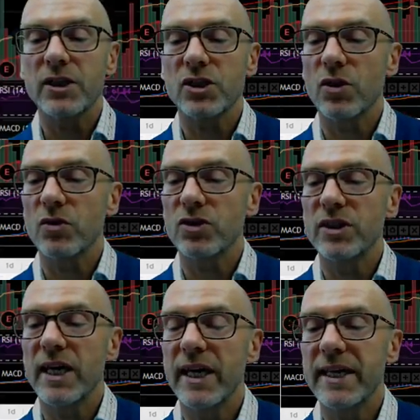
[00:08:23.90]
stock
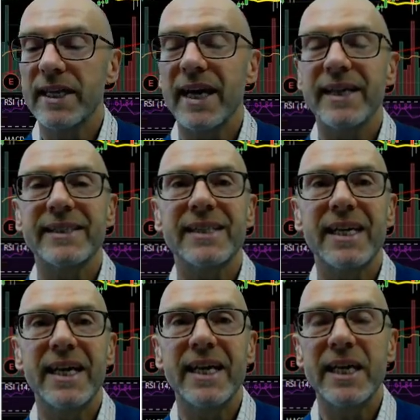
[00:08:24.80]
today, that's
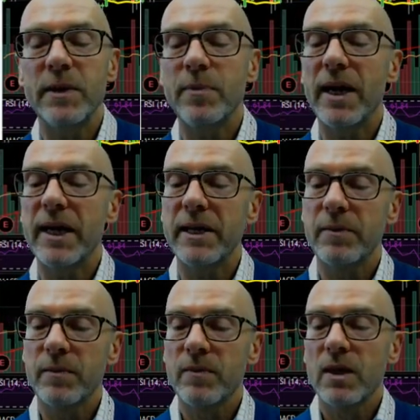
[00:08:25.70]
eBay.
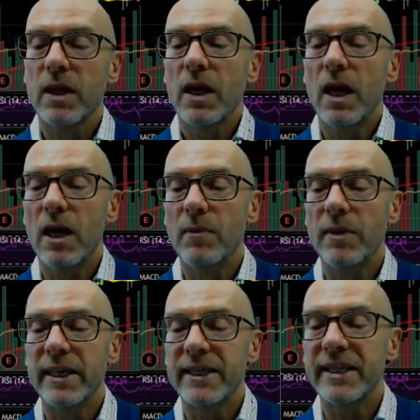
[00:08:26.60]

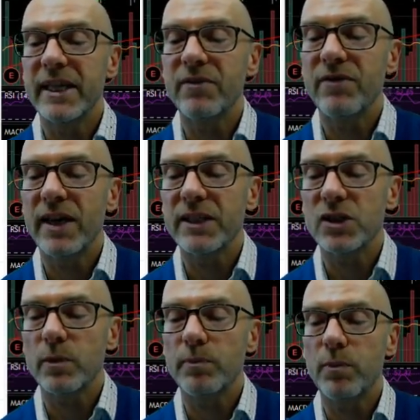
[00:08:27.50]
It did find
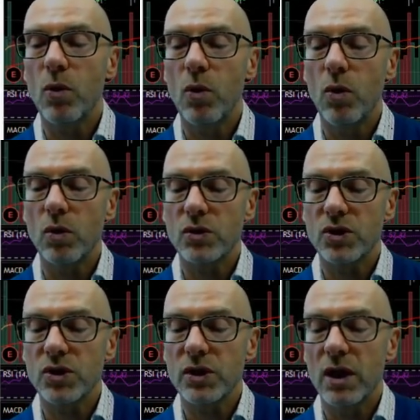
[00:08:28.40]

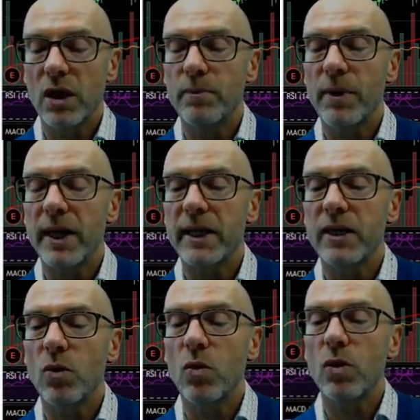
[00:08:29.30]
support back in
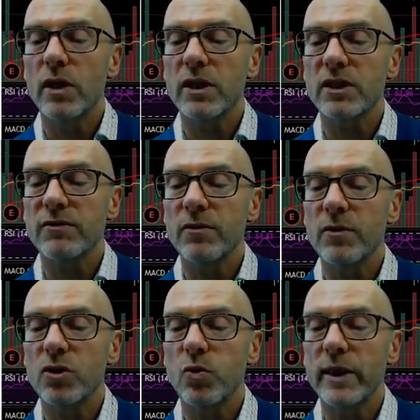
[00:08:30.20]
August from the
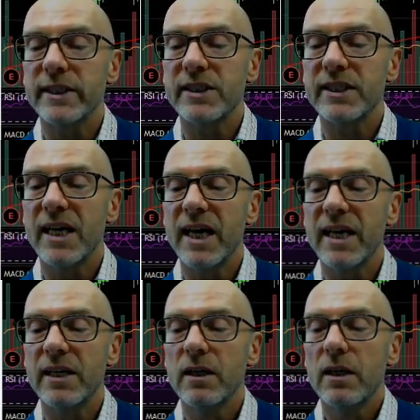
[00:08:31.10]

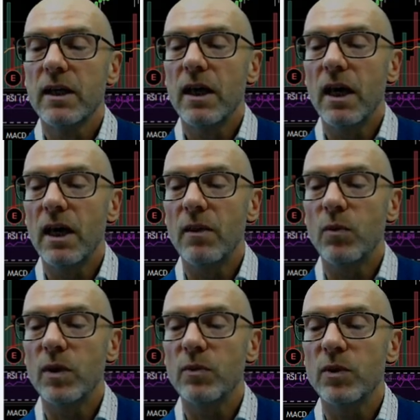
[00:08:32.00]
20-day.
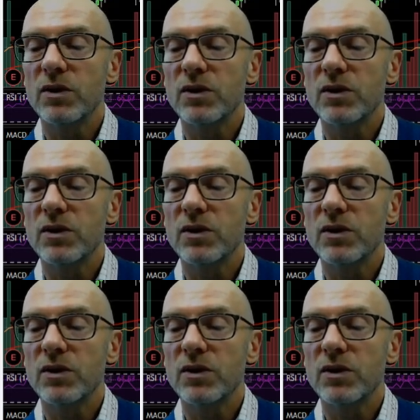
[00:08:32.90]
We're